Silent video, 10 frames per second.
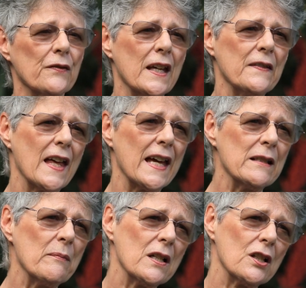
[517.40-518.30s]
They
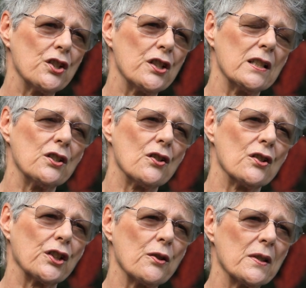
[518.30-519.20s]
then emerged in
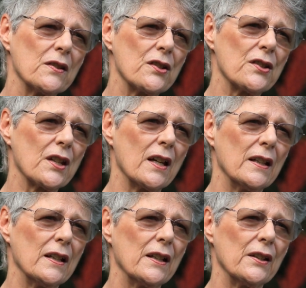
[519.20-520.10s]
documents
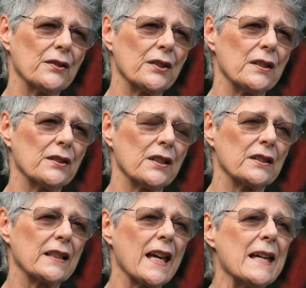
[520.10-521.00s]

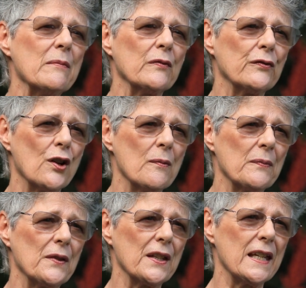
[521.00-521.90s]
that came
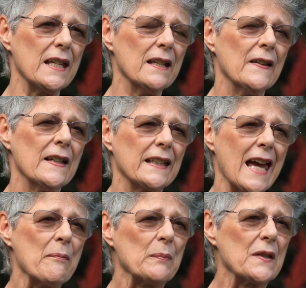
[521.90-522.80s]
from the
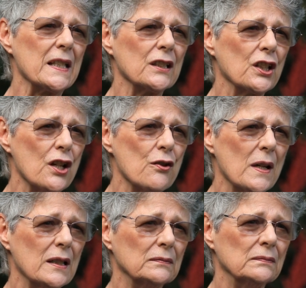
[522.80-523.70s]
camps in
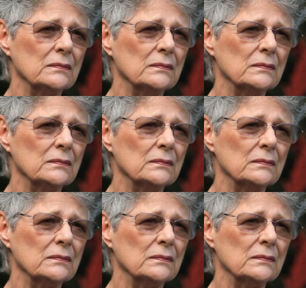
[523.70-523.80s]
Goma.